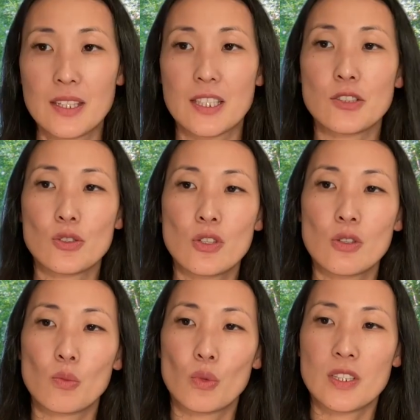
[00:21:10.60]
This
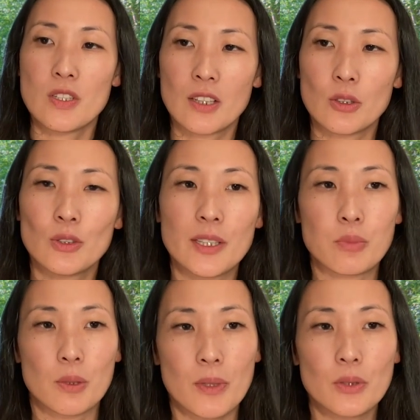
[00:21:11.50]
would not only
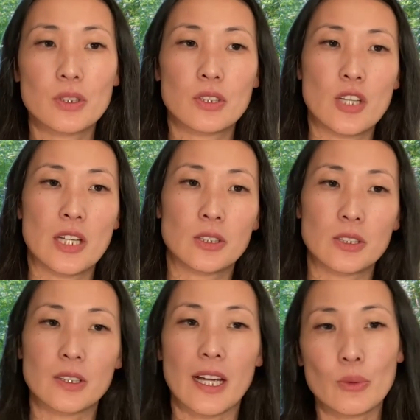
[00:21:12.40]
promote
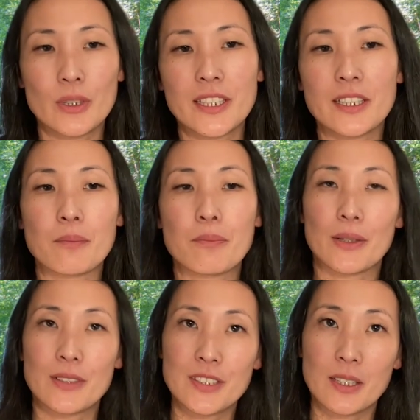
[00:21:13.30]
gender equity and
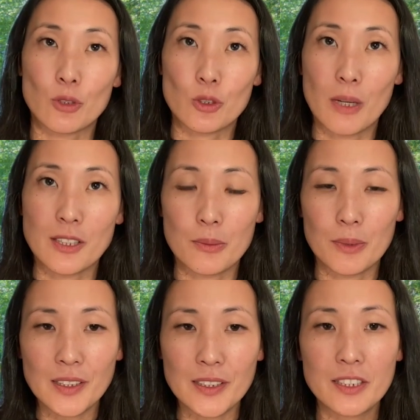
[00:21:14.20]
parenting
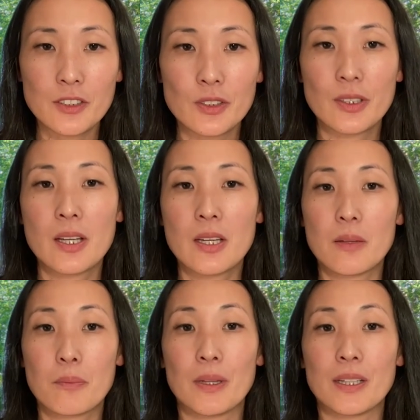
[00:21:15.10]
responsibilities,
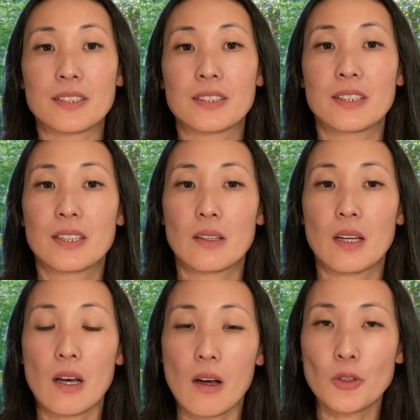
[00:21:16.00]
but
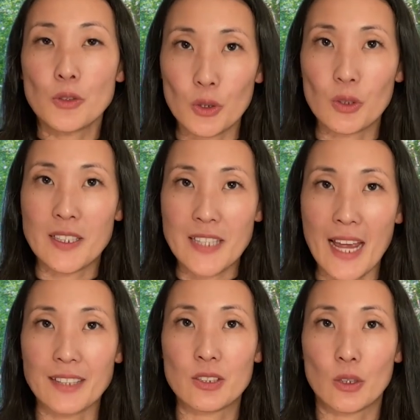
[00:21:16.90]
also
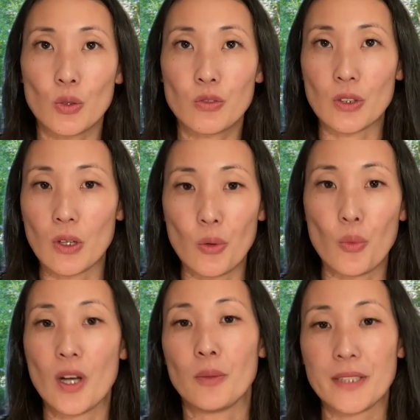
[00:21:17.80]
enhance the overall
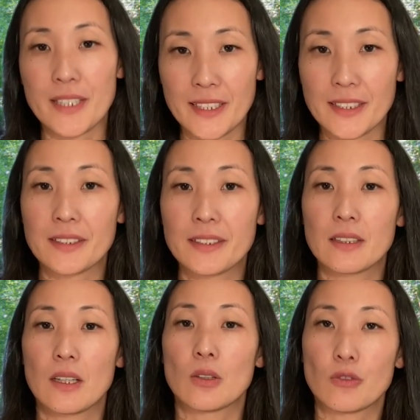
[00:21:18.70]
well-being
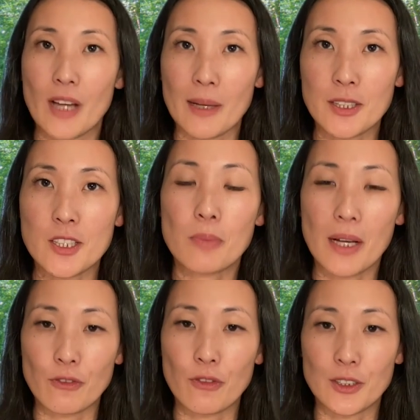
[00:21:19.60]
of families
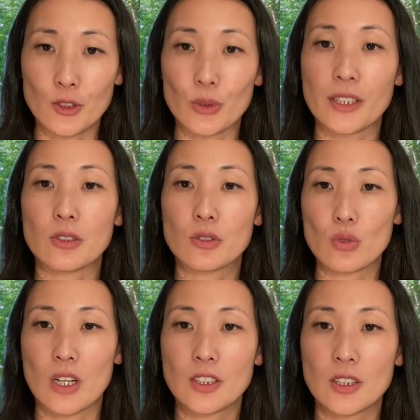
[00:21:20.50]
by fostering
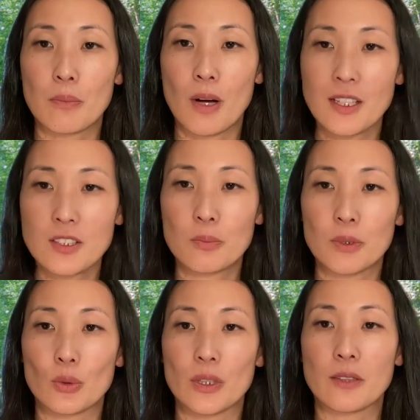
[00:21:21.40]
stronger bonds
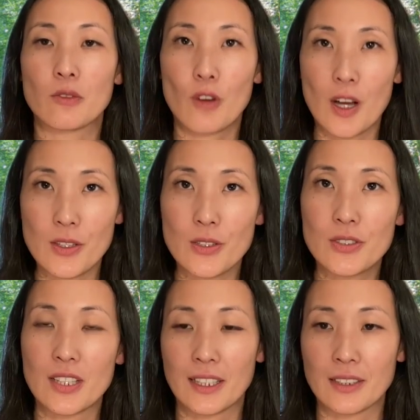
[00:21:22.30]
between
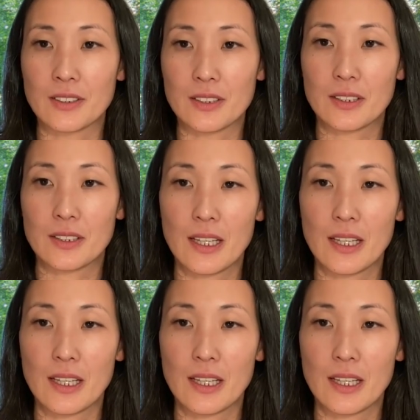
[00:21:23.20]
fathers and